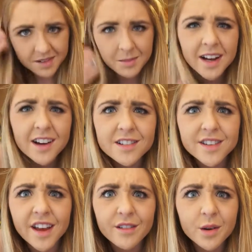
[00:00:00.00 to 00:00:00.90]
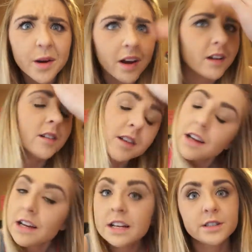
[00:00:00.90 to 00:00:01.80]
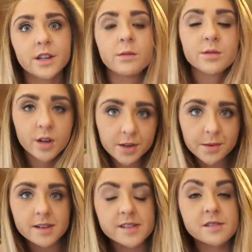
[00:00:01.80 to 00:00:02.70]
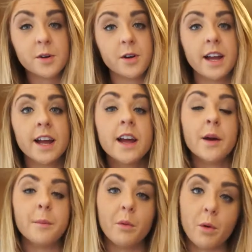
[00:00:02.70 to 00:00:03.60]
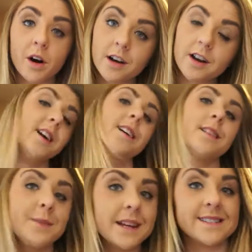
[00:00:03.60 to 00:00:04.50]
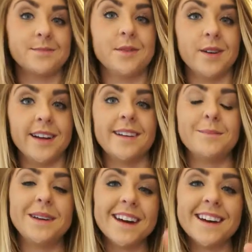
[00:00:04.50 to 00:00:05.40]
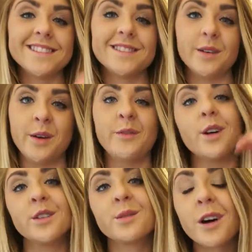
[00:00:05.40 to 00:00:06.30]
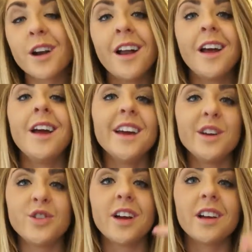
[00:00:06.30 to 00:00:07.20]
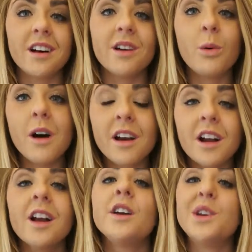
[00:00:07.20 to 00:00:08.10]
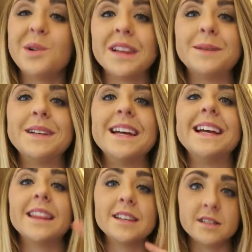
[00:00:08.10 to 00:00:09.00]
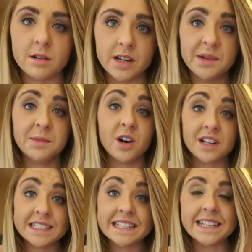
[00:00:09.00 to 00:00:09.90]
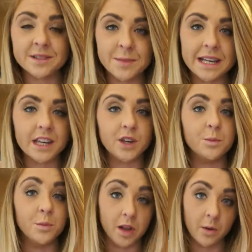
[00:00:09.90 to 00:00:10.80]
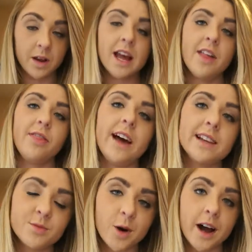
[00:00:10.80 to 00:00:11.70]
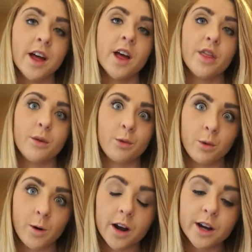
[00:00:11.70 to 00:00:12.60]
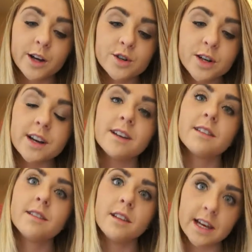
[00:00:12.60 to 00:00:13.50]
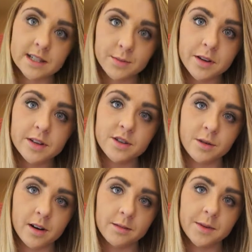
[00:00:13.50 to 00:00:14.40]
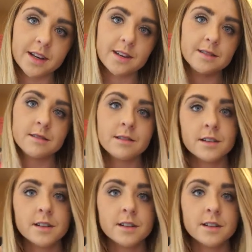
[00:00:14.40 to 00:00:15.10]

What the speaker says: My hair is everywhere. So sodium causes bloating, but water eliminates bloating. Because sodium follows water, you drink a lot of water, you eliminate the sodium content that's making you bloat. That's why the more water you drink, the less bloated you are, because